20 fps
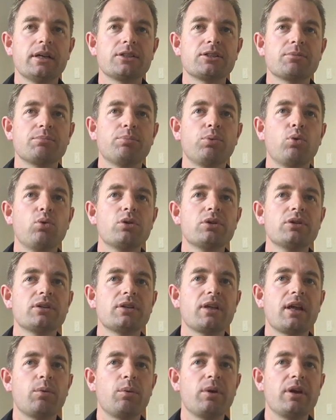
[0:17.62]
It's
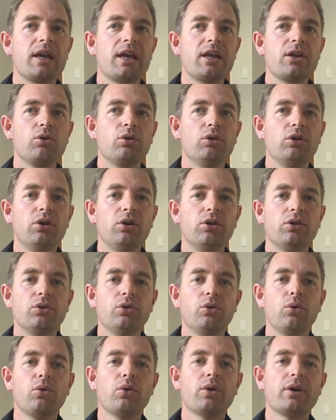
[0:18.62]
important that we get
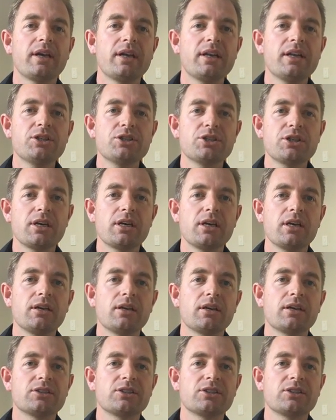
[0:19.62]
your energy